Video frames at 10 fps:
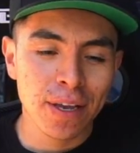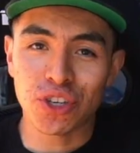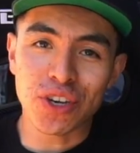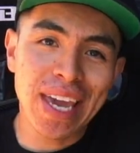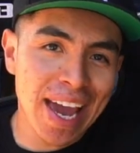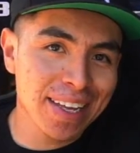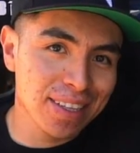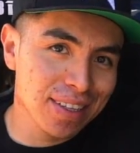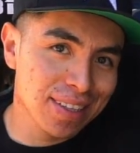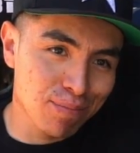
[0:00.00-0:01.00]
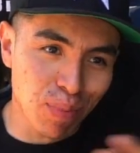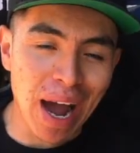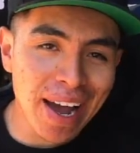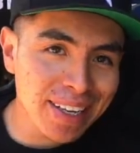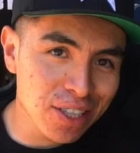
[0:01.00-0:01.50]
So you can't
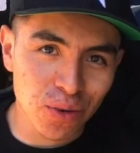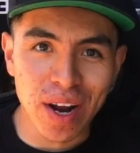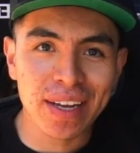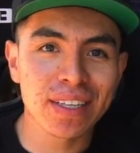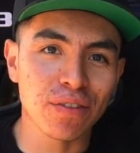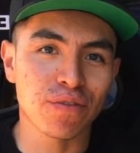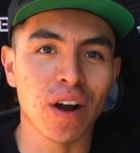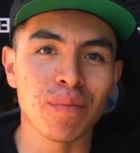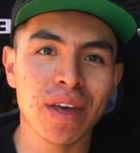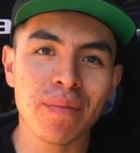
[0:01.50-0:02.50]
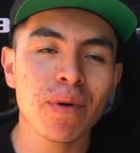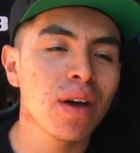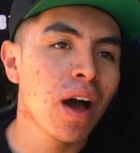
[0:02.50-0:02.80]
buy directly from them,